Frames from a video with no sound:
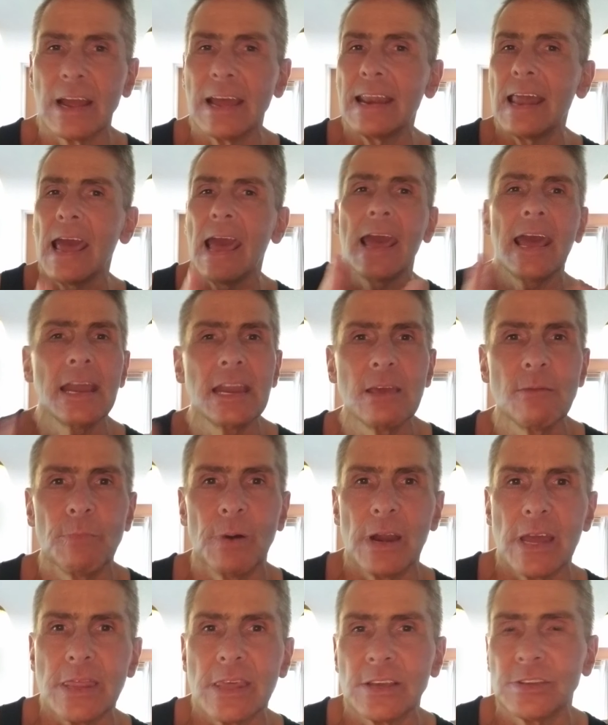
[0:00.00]
And
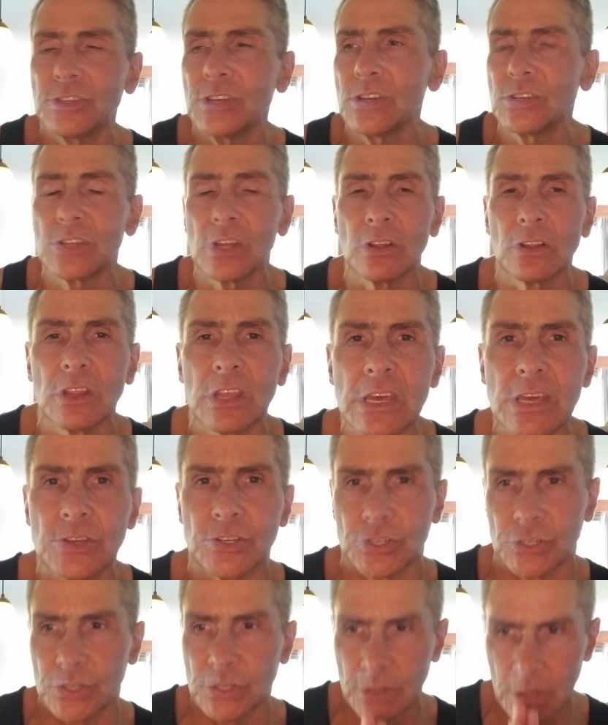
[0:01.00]
anybody that says the
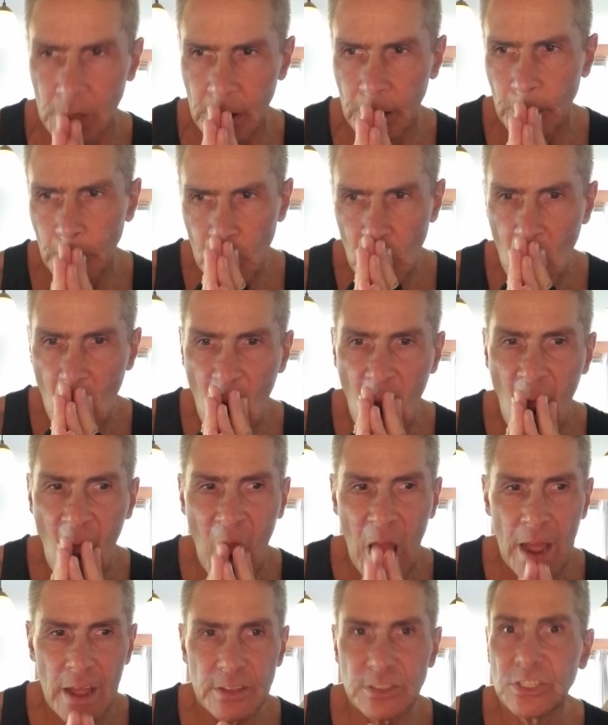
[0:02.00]
least
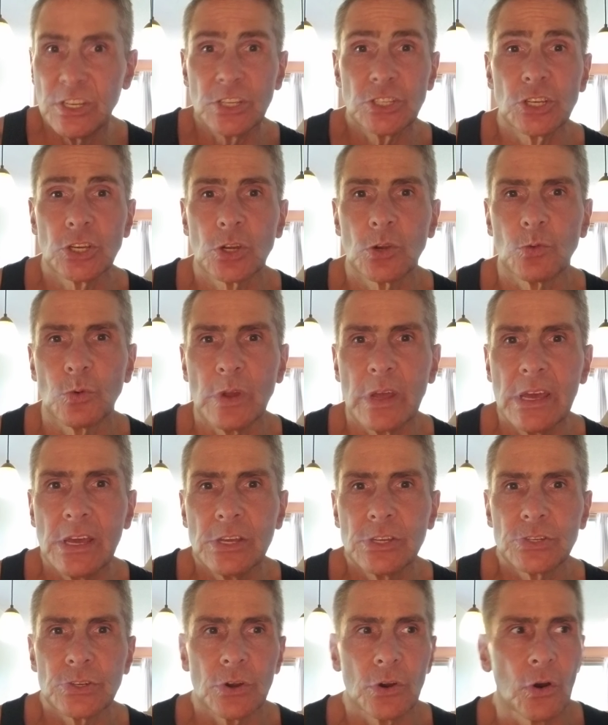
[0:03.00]

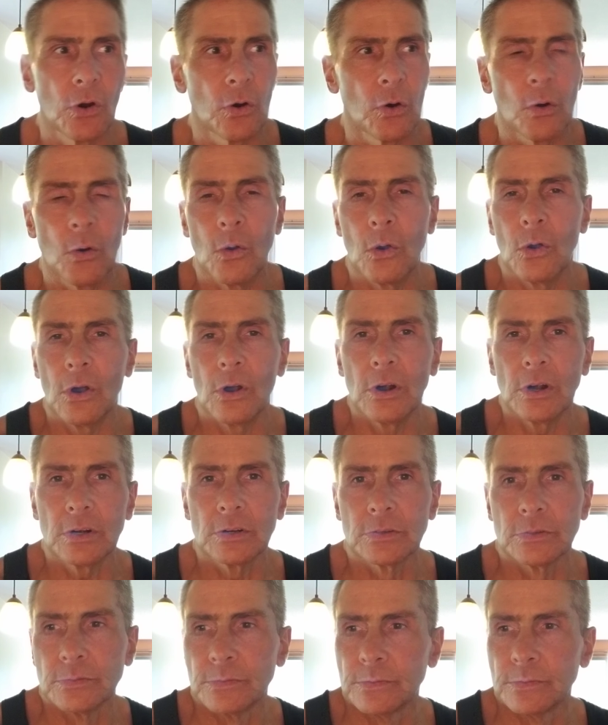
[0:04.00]
disagrees or